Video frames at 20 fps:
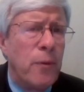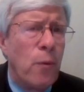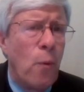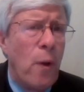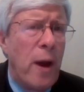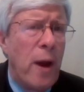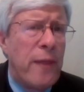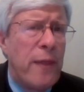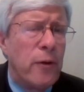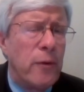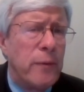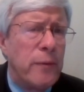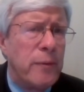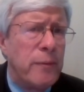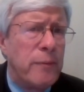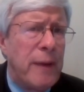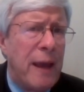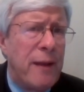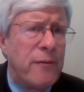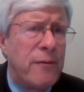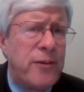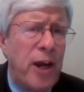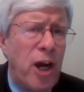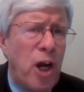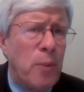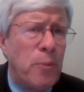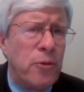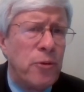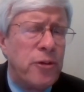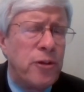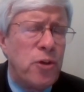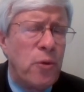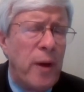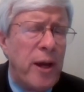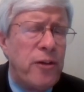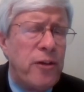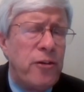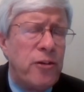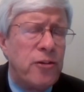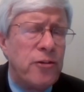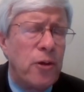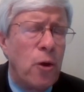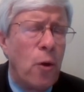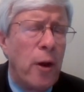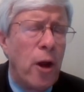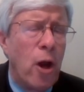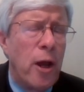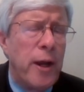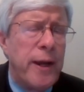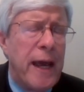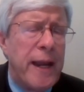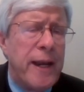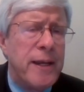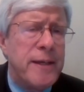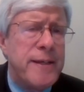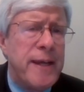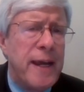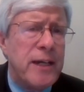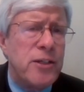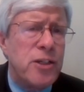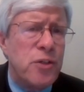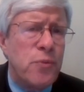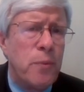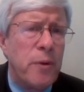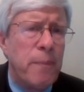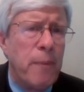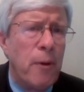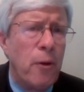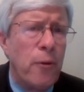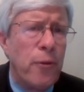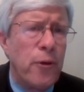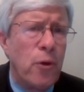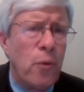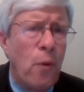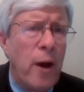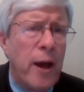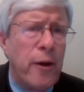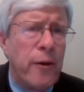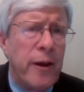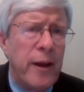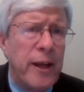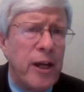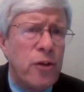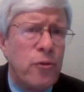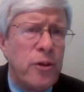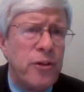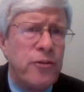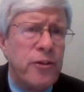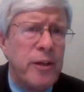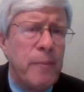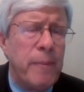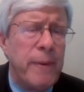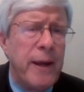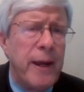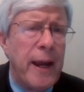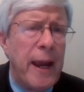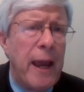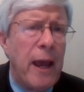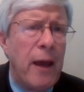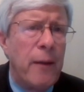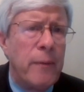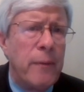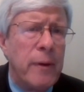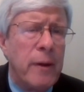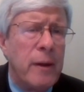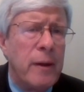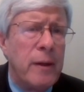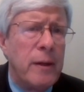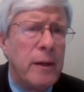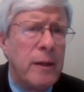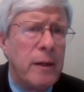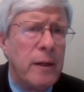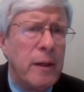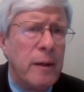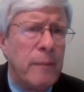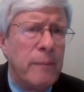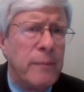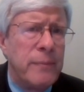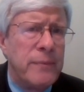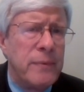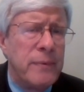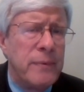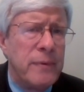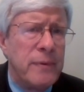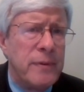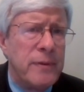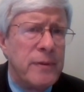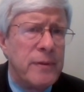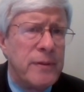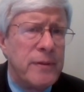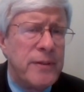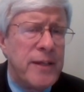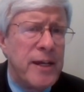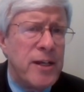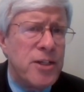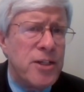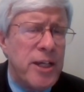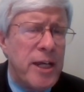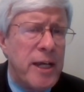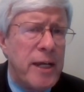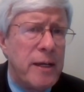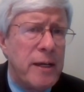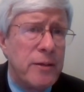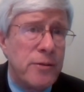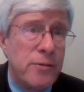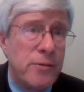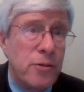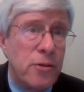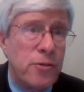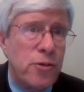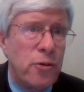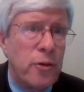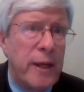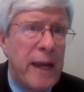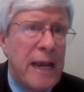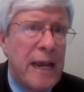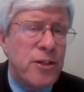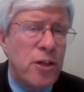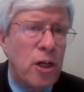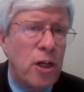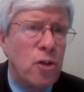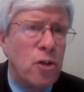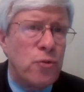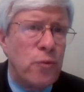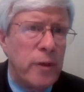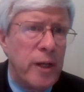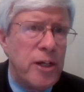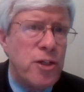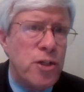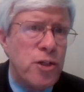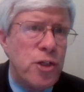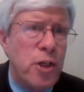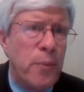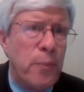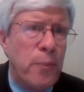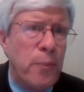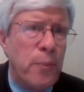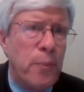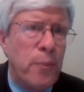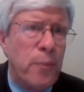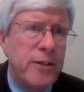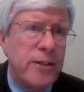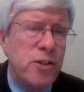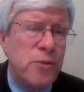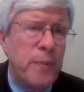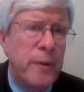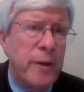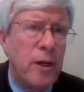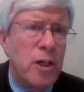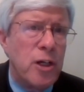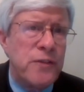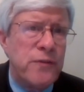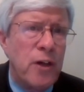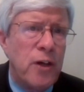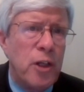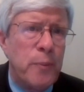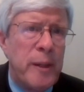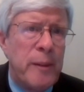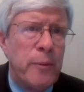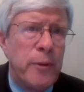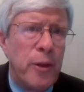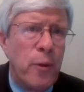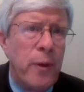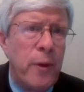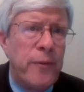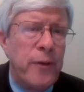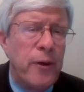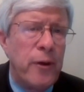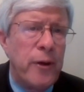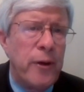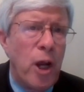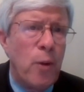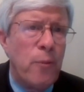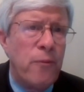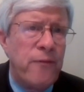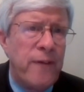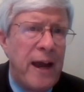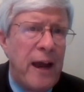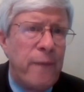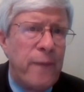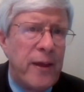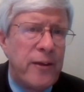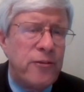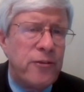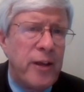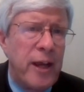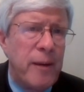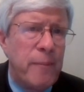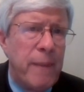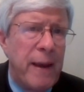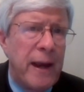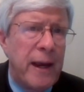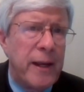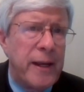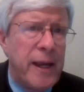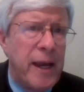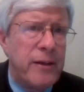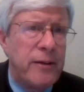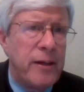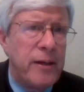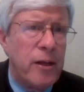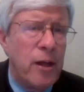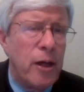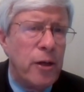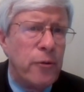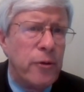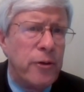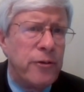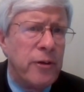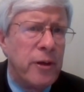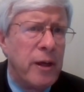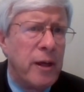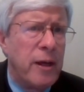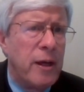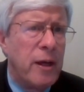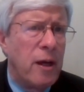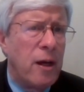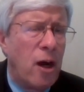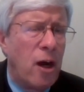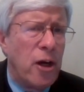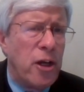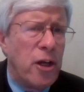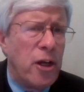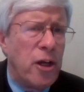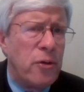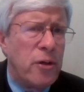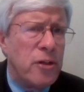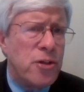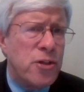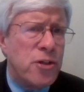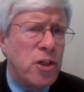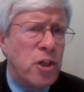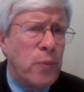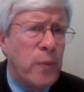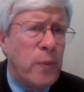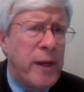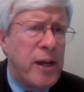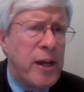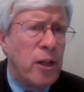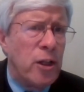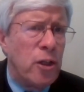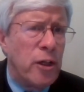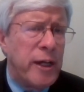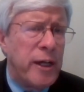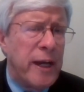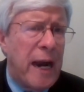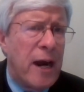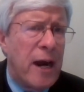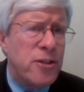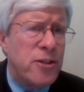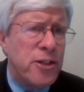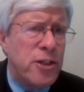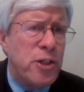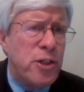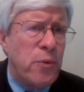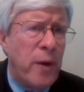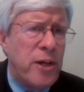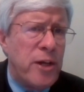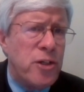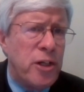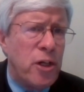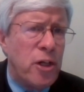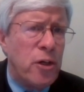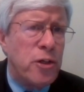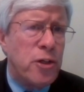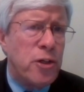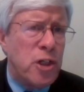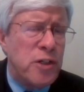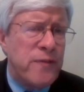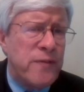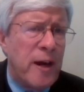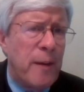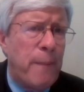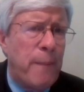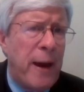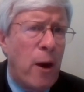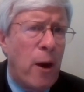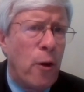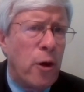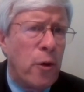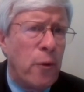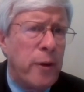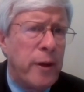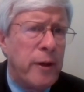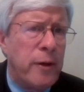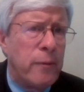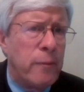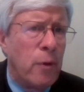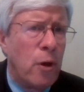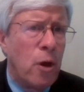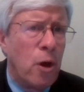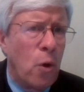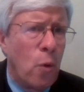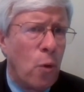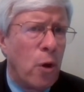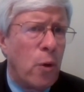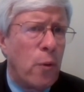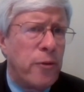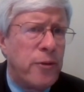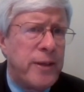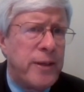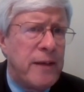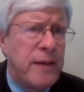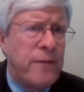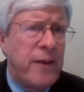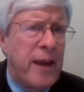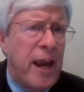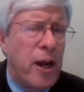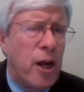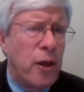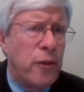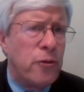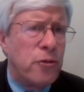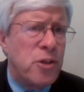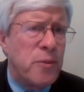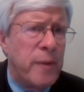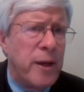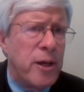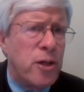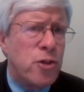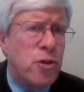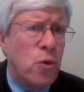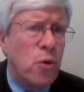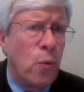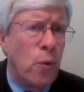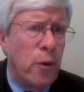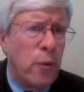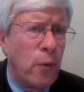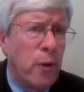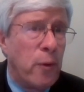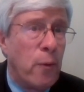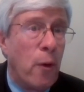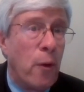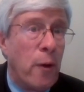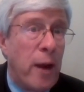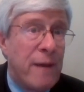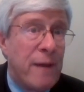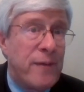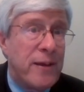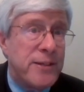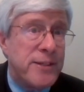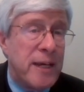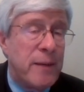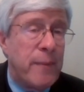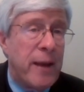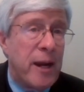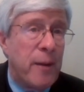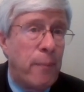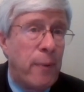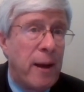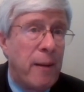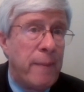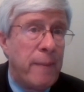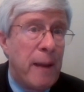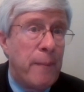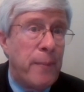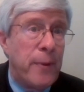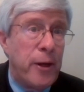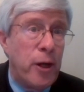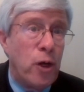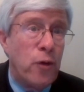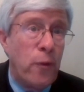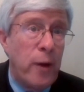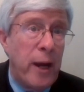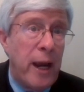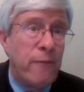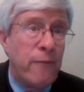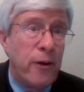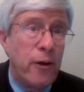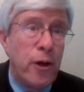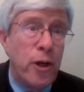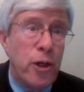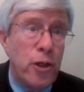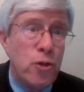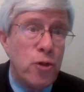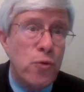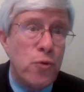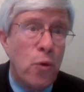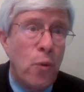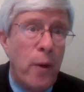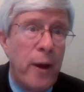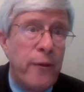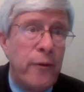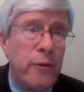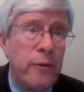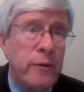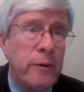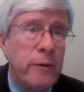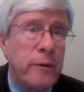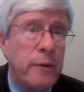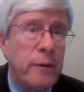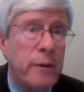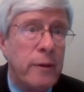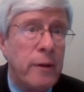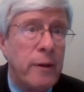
the, the weather, they had terrible situations going on down in Texas with both their water and electricity being out. Um, Tennessee is, certainly has a close relationship with Texas because of all the people that went there to help found that state back in the eighteen hundreds. Are you concerned we need to look at our situation here in terms of our power grid and work with T V A and others to make sure we're, we won't have that same kind of problem happen here if we have very unusual weather?